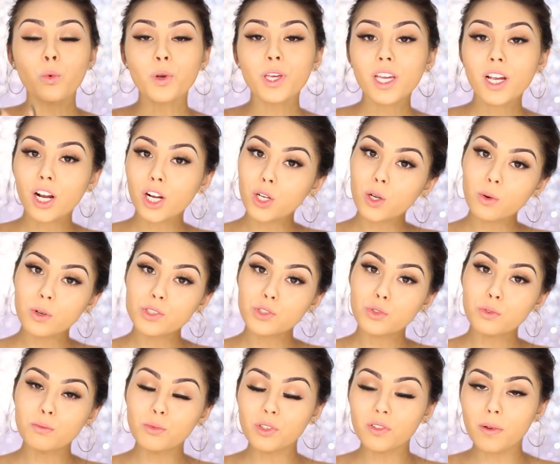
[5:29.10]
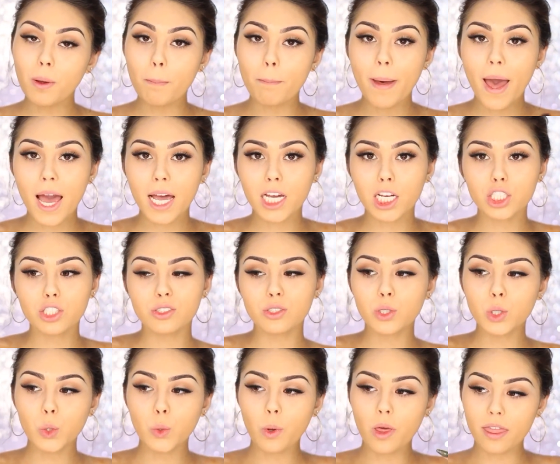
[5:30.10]
we are going to move back
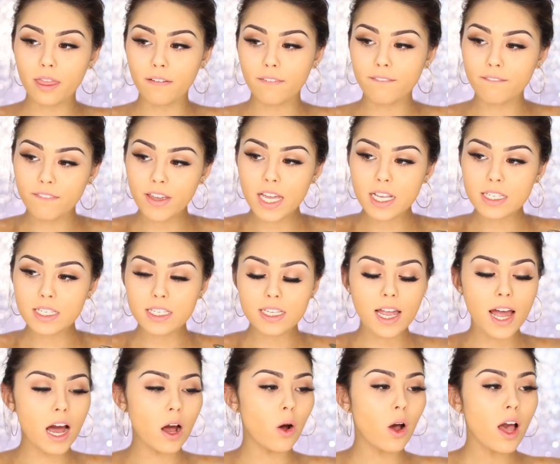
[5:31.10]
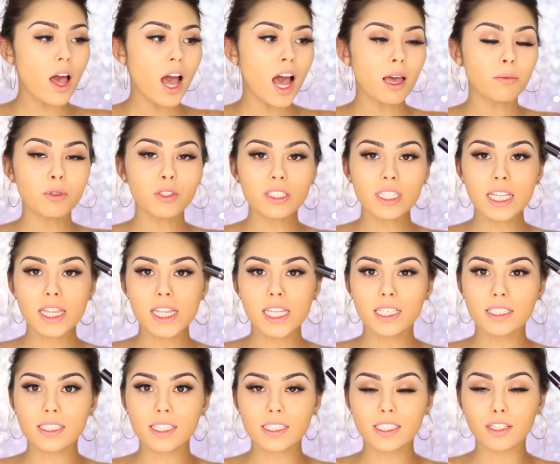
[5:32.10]
to the face now. I'm using
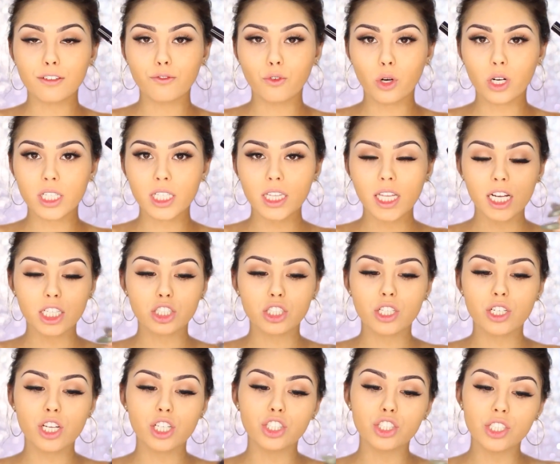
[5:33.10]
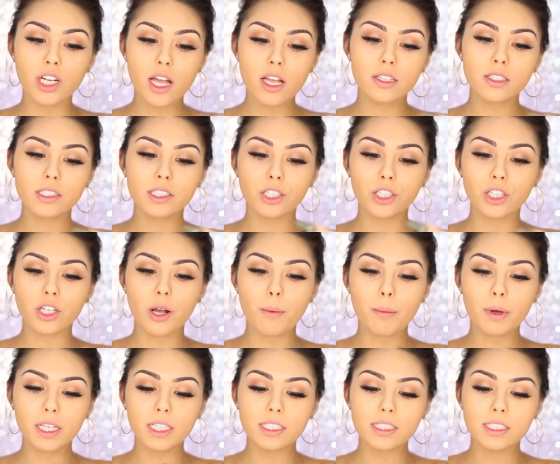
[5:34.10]
this Sephora Collection Gel
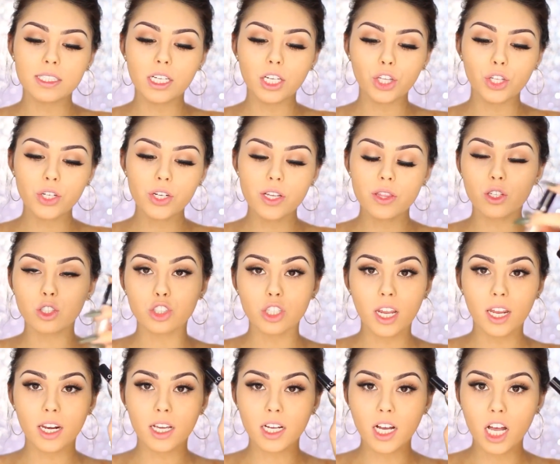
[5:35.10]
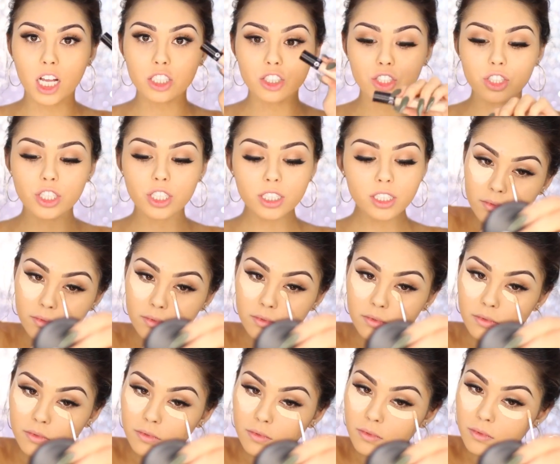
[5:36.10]
Serum Concealer in the shade Custard,
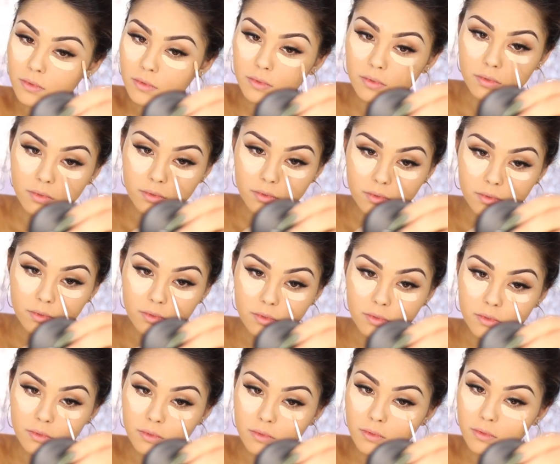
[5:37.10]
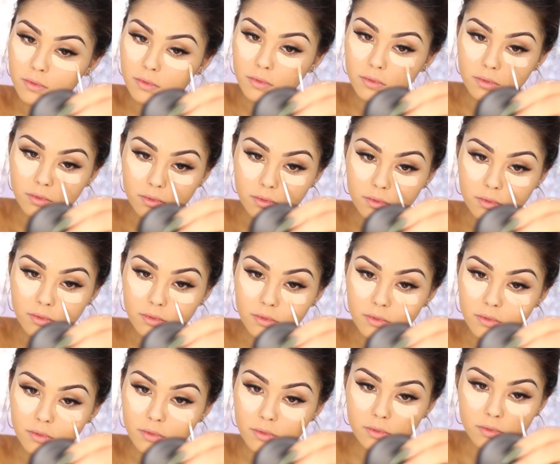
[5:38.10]
and I'm just going to apply that all over the
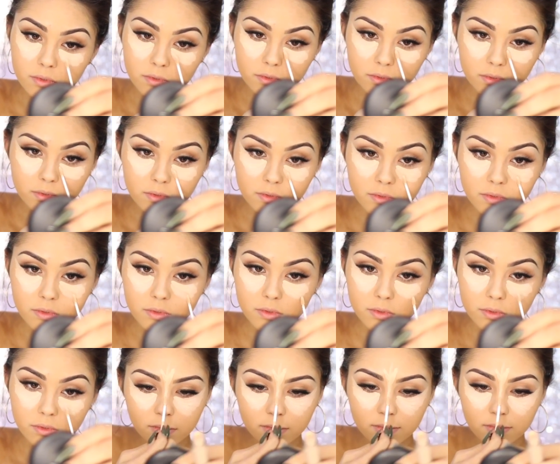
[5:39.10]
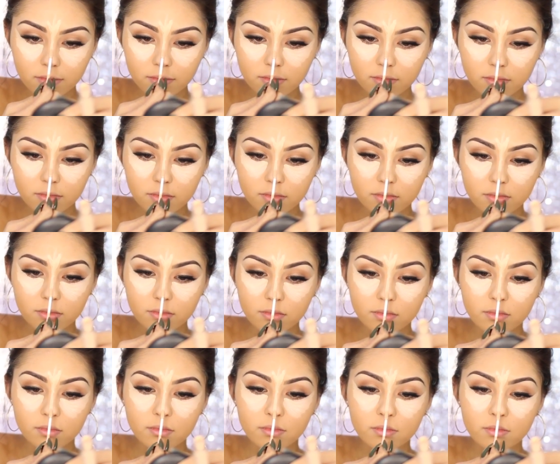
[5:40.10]
face, underneath the eyes, down the middle of the
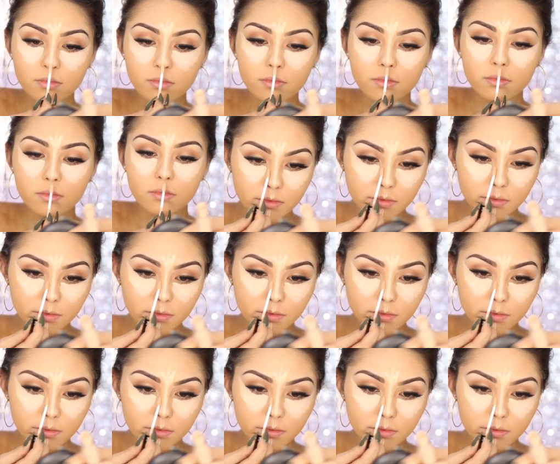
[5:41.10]
face,